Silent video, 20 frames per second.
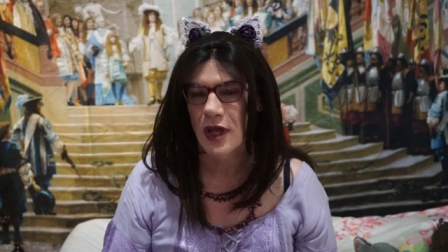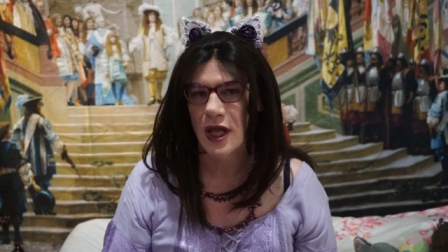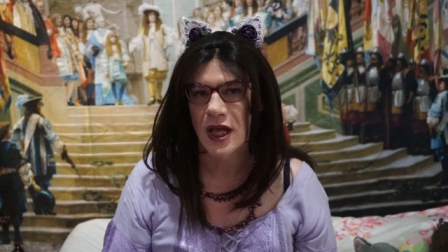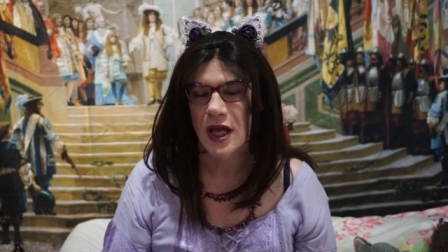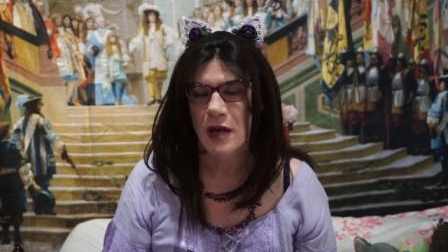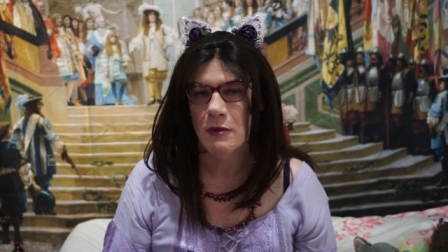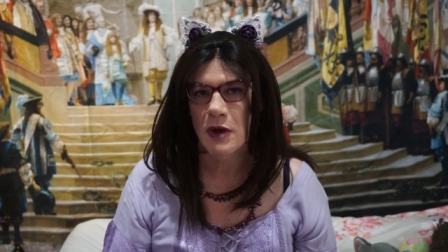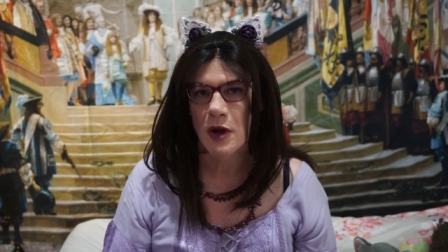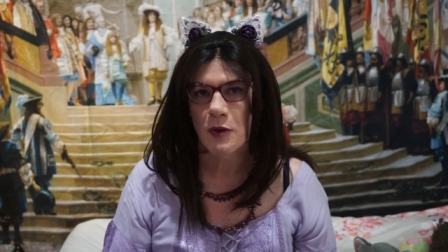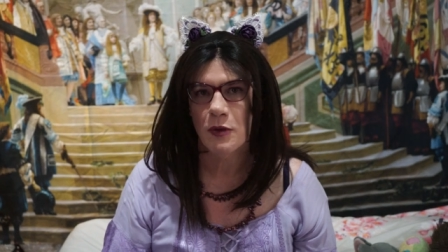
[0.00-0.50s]
they
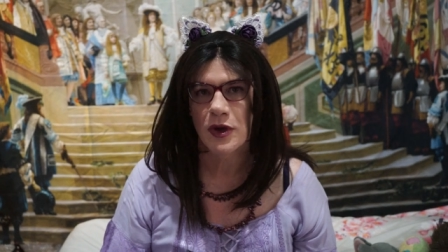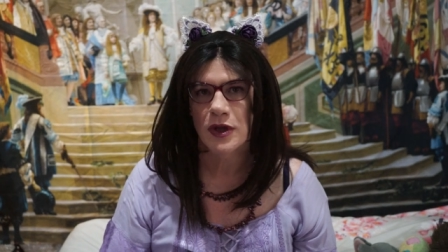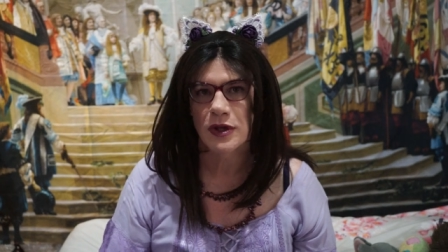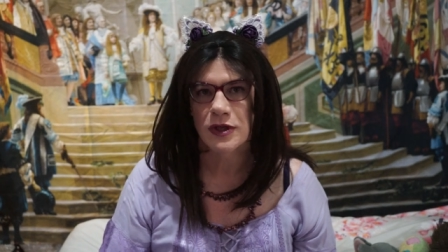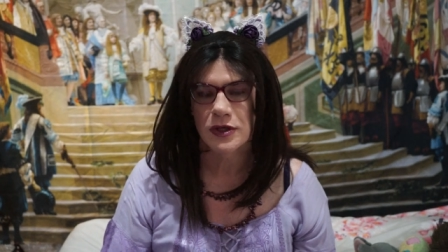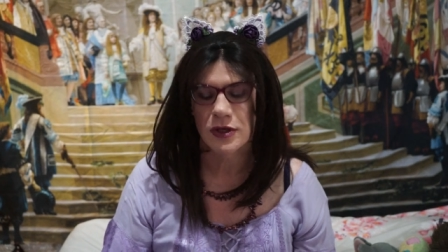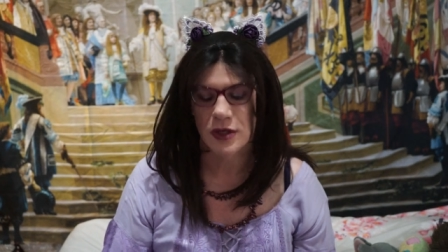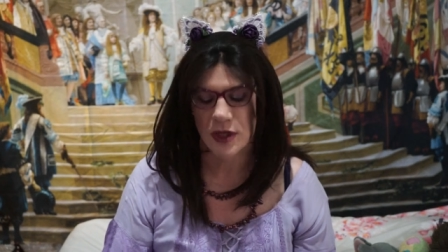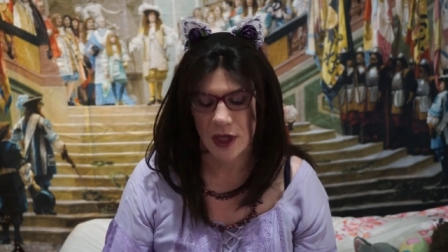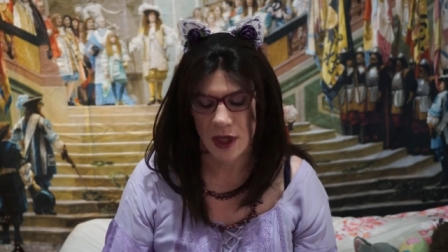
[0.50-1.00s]
come up with
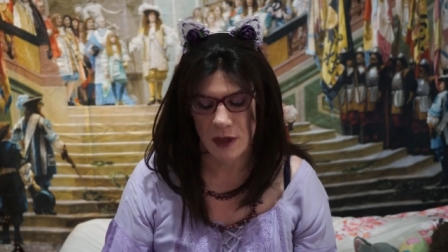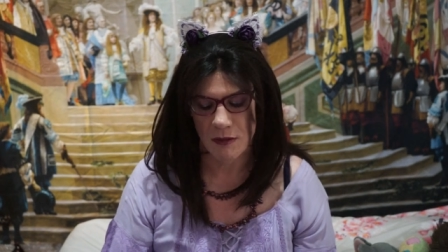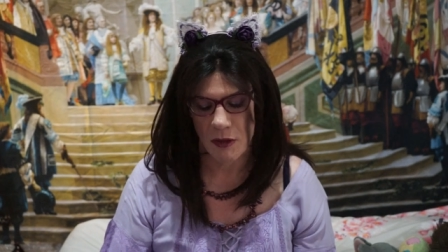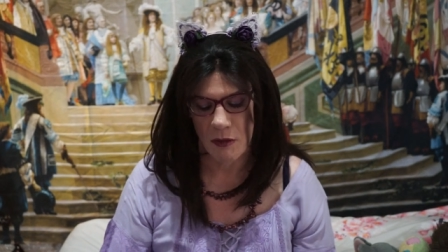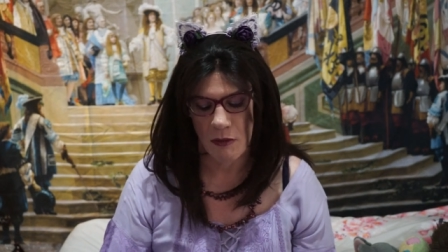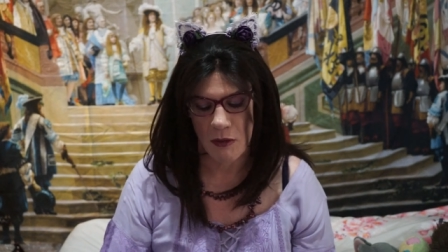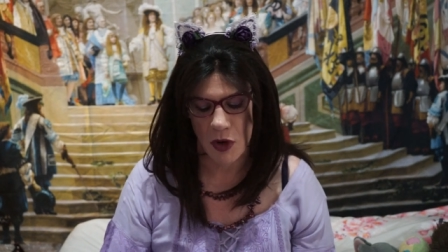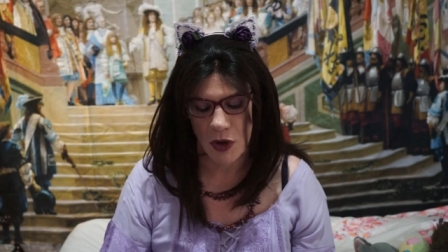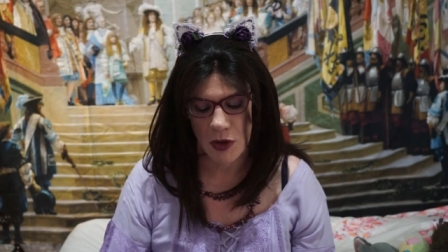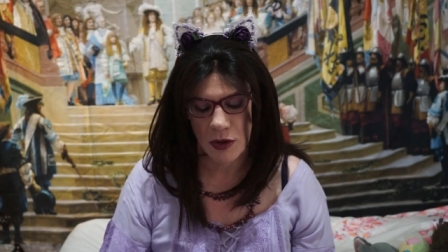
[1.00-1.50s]
to keep
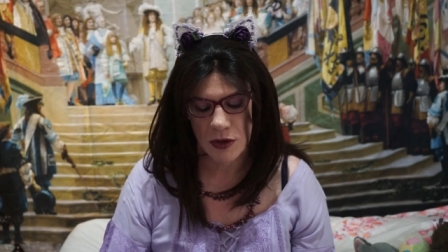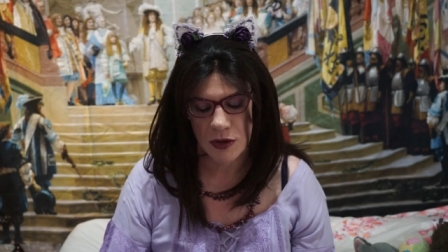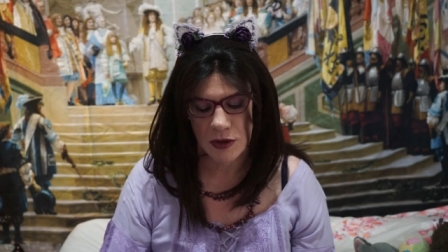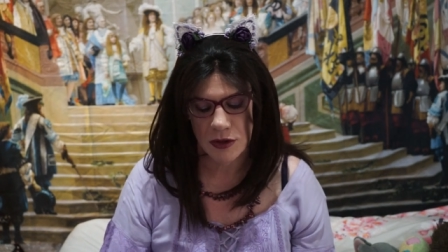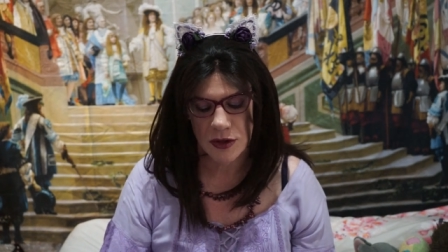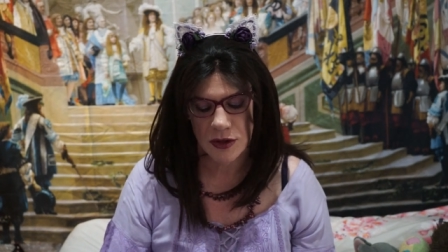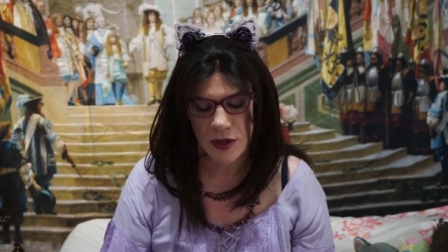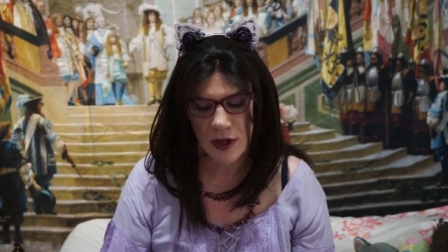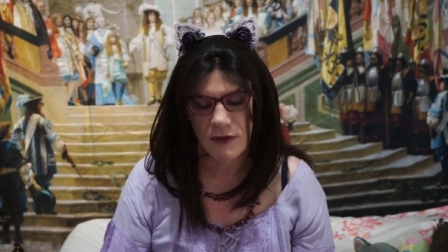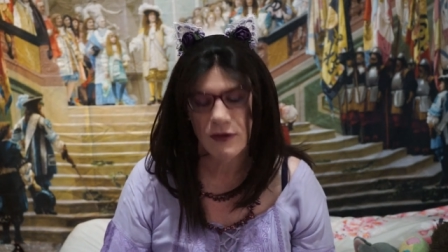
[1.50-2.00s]

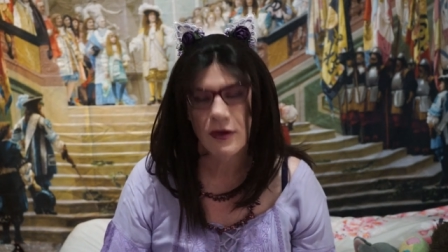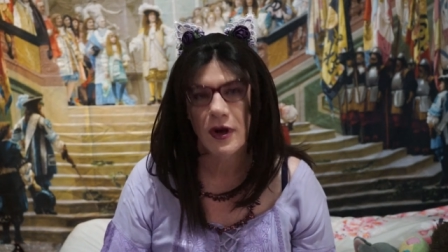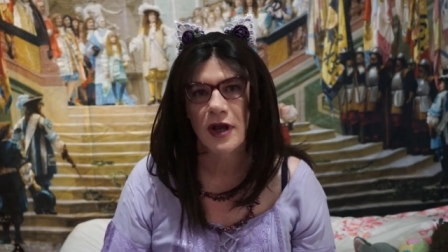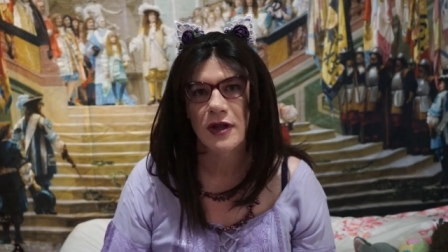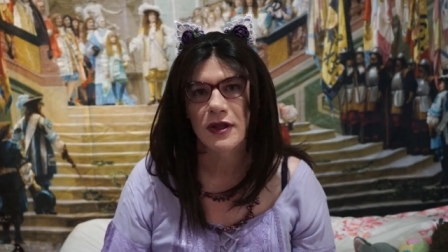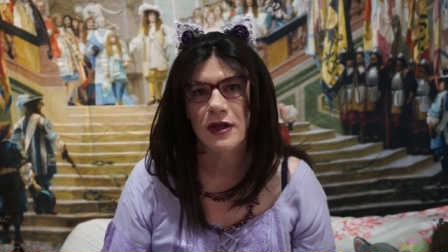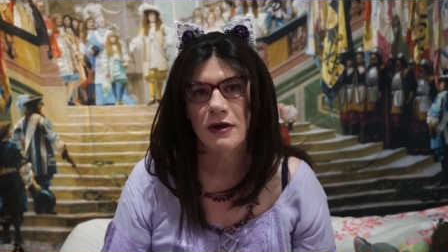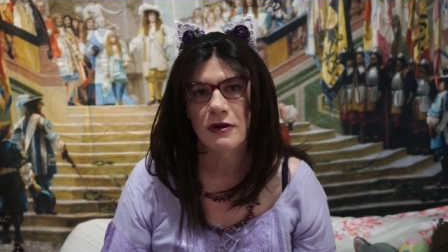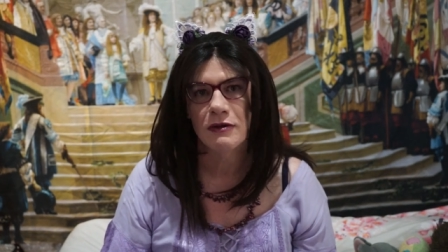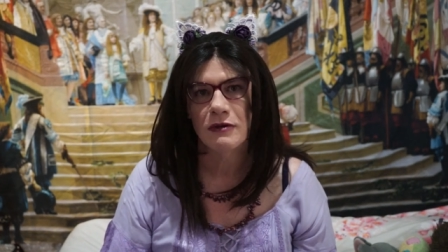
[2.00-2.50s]
Mongoose Traveller
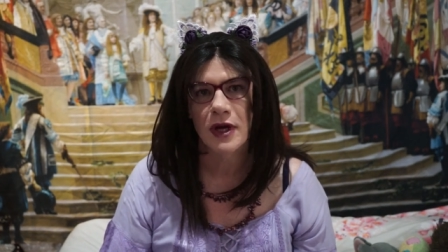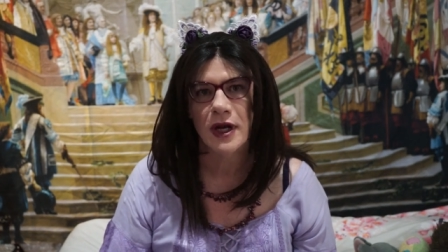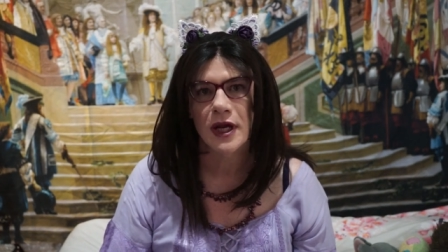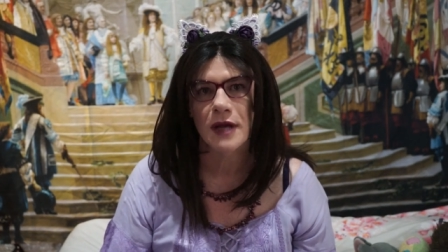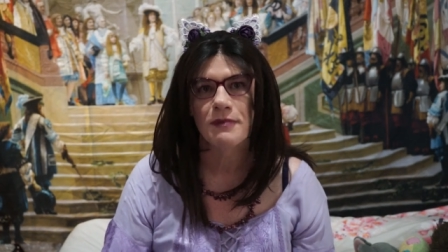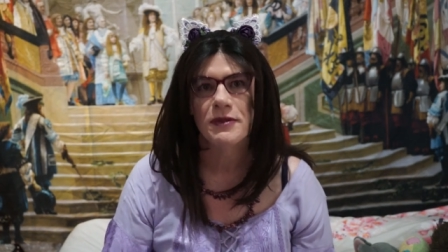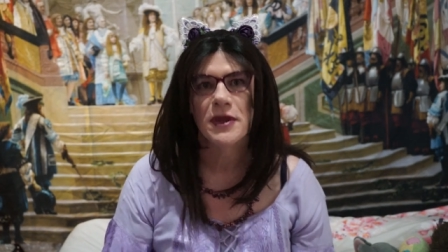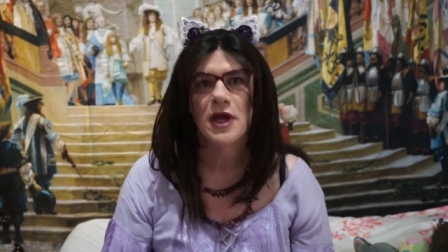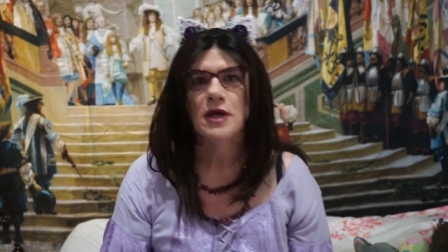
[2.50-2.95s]
out there and running.